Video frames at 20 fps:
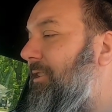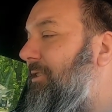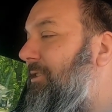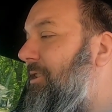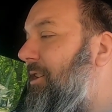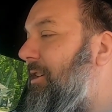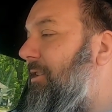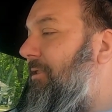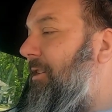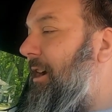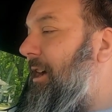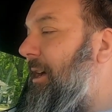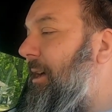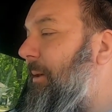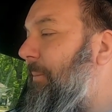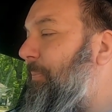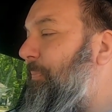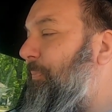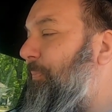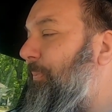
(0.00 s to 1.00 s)
So,
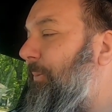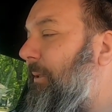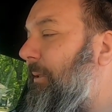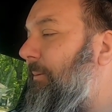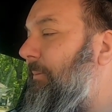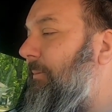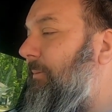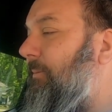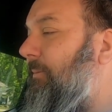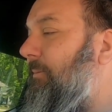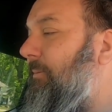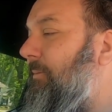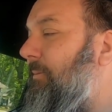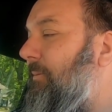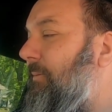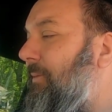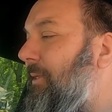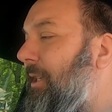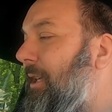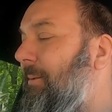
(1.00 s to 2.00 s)

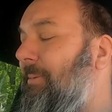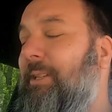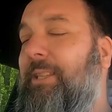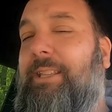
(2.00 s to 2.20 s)
I